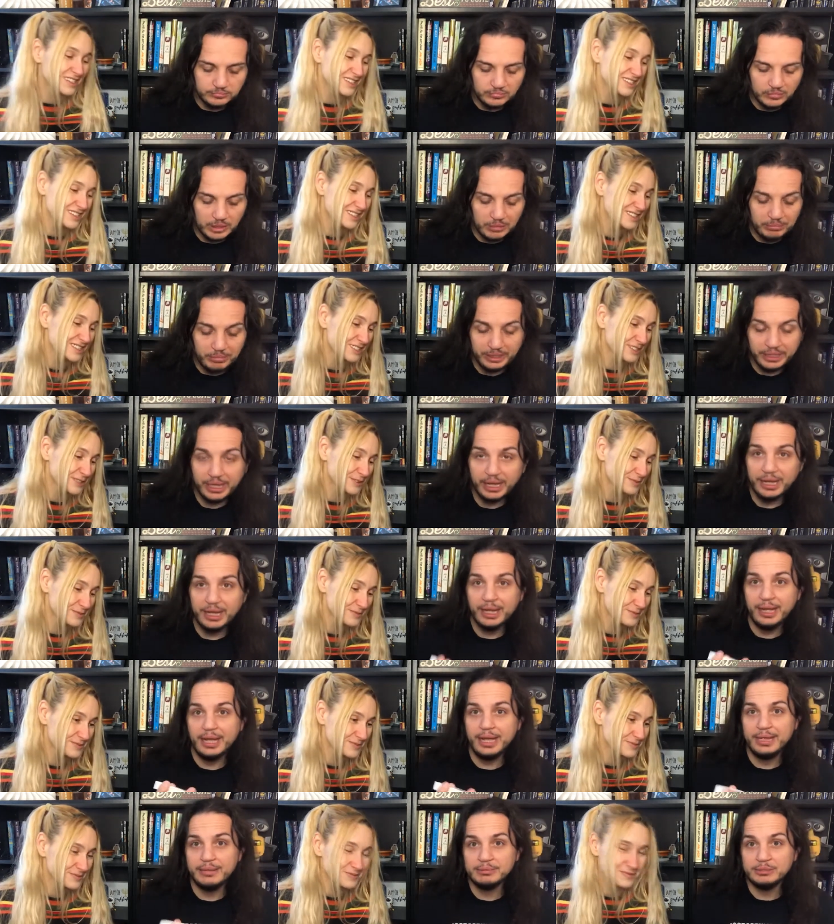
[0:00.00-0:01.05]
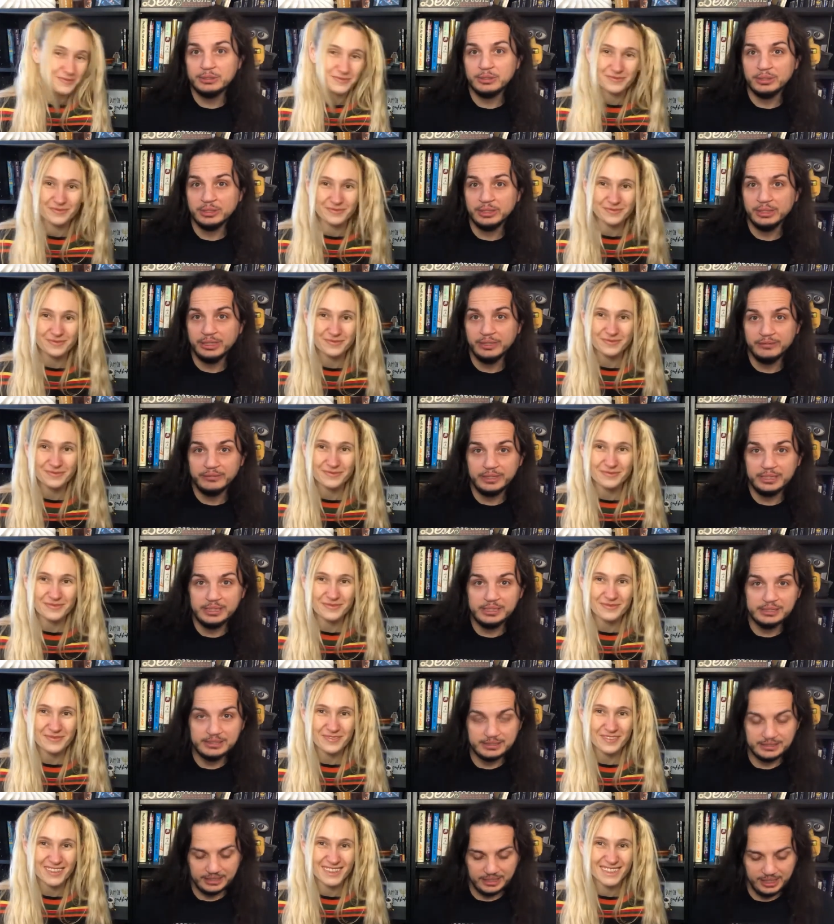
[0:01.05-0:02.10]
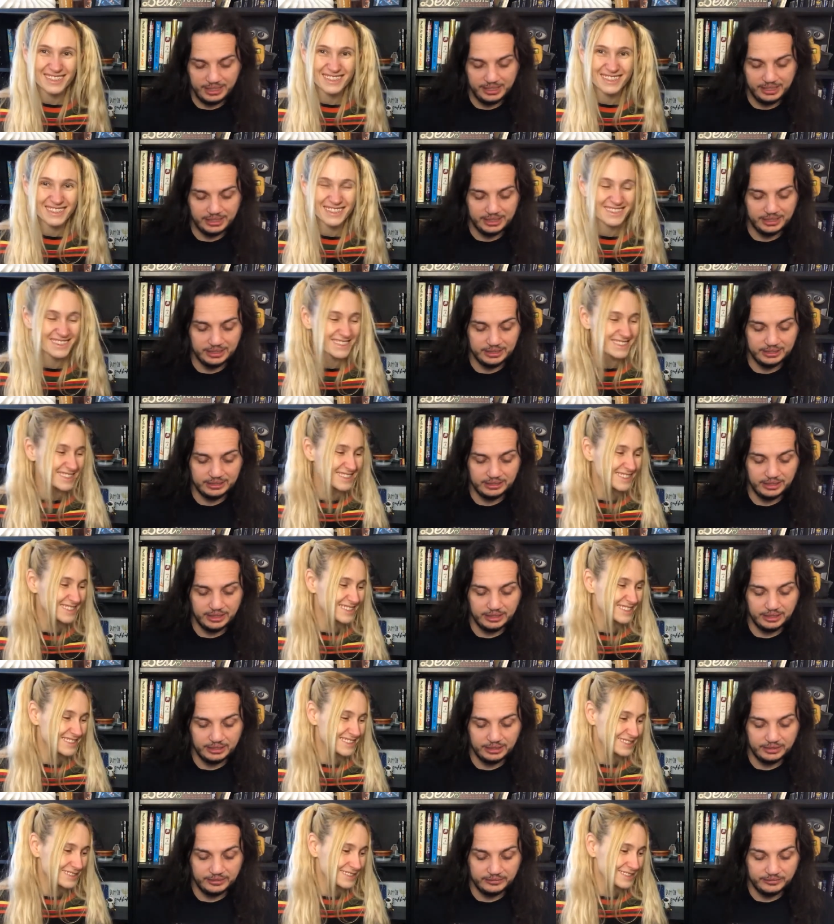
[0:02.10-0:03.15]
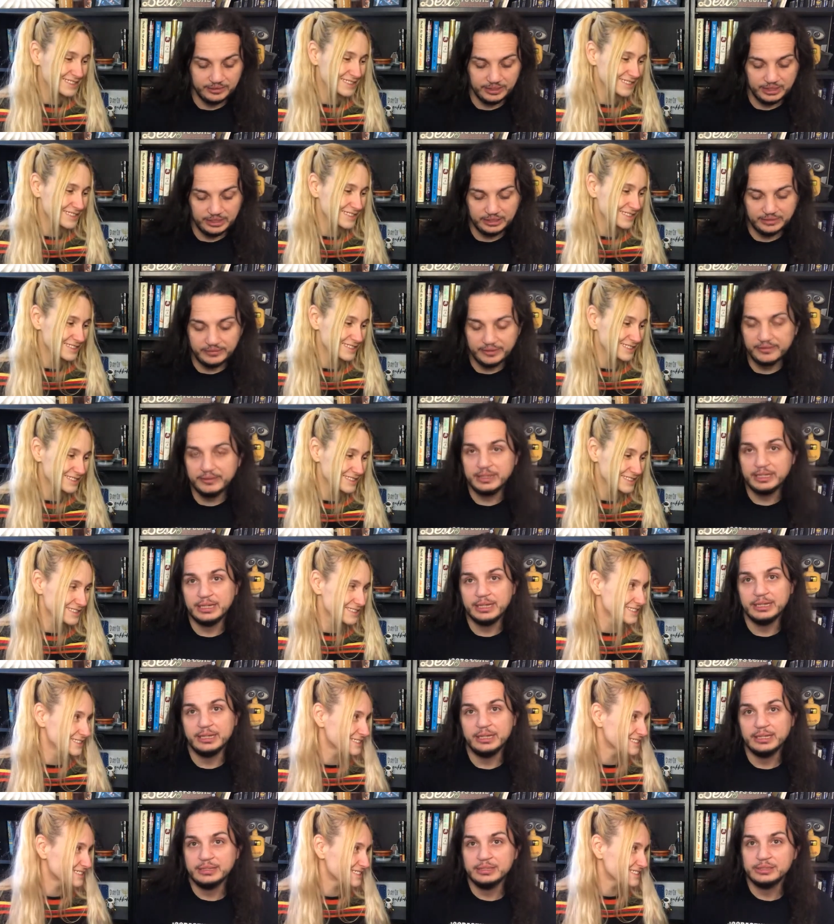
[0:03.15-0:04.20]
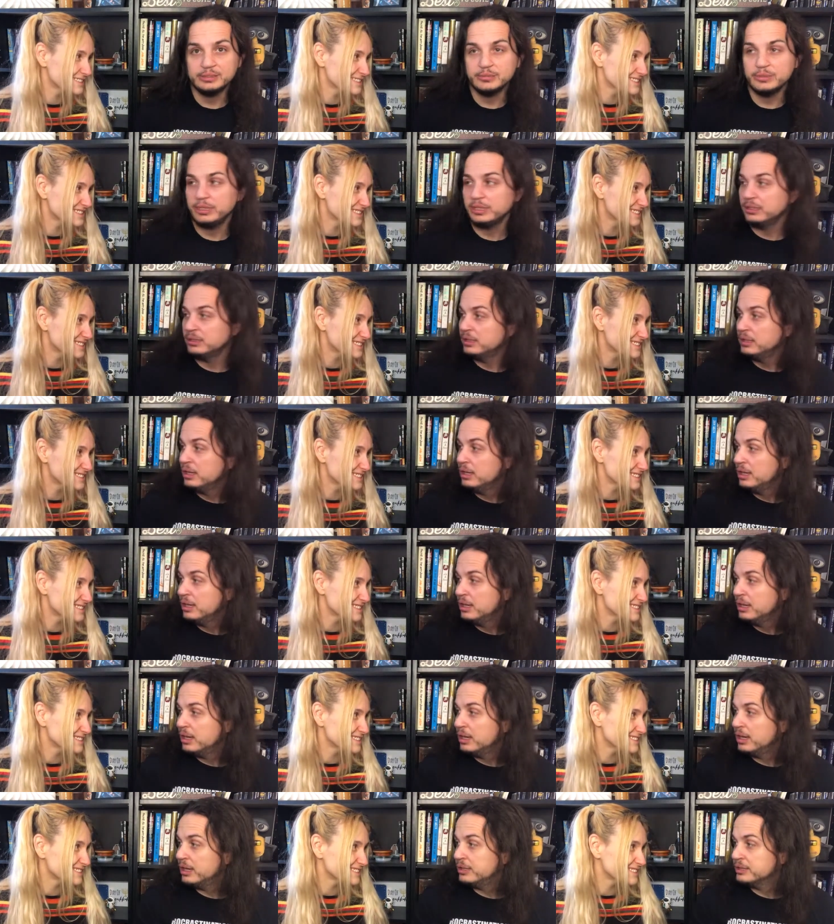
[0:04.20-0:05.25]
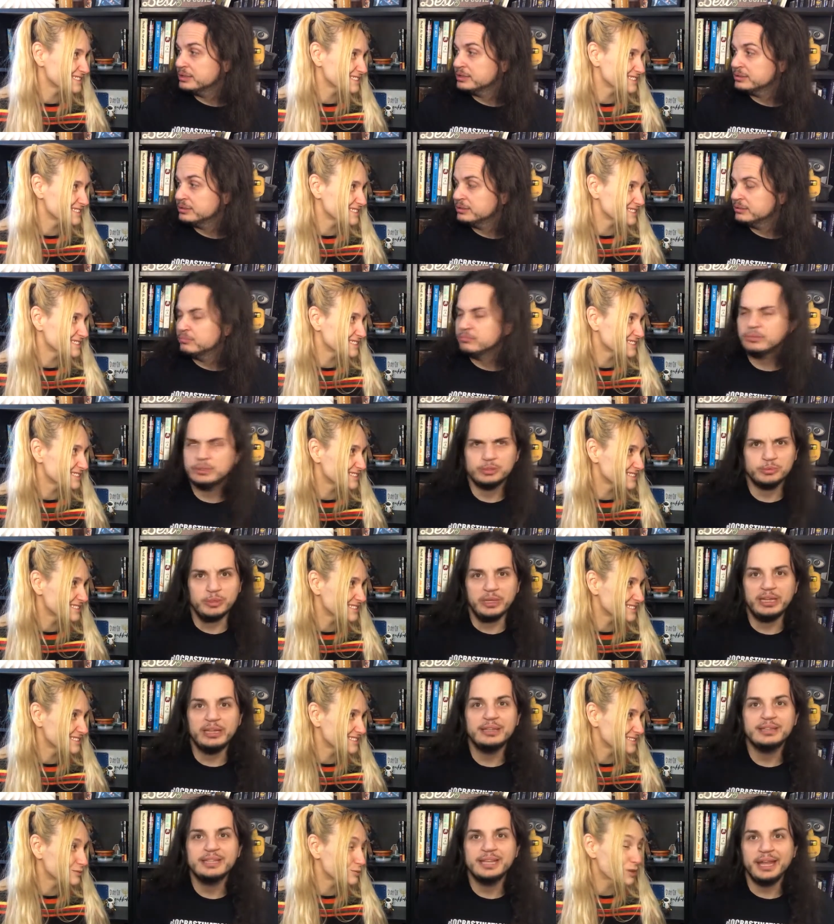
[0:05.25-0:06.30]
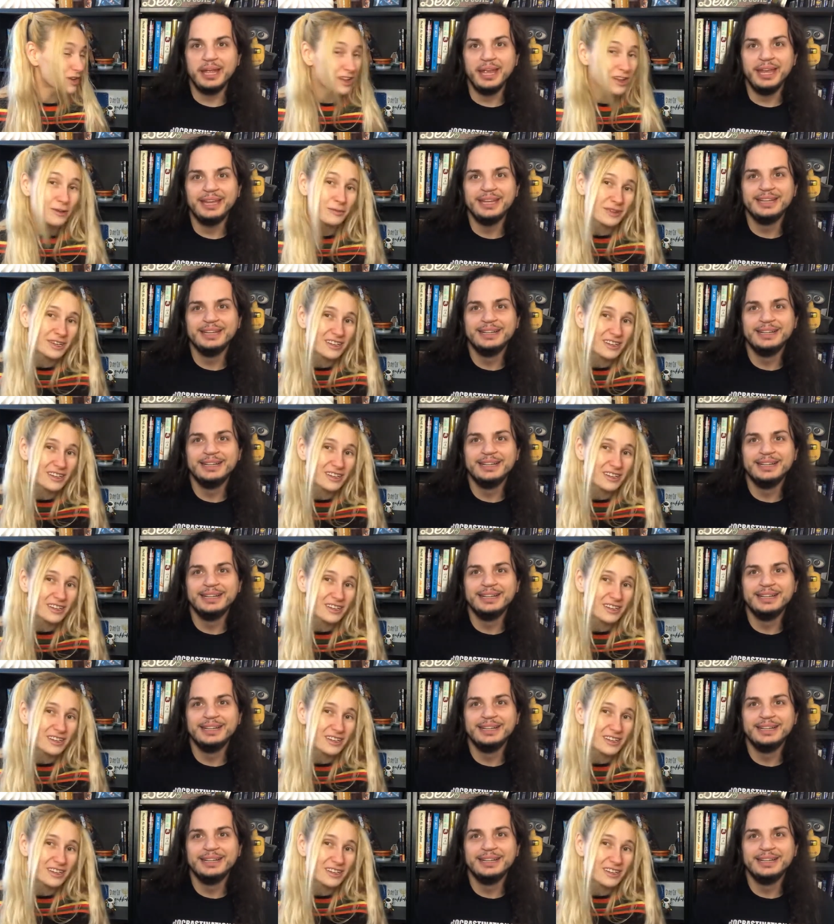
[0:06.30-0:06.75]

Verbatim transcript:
Speaker 1: So. But yeah, I absolutely love these, and I love I love everything I got this week. Uh, this, this week. Today. Well, I mean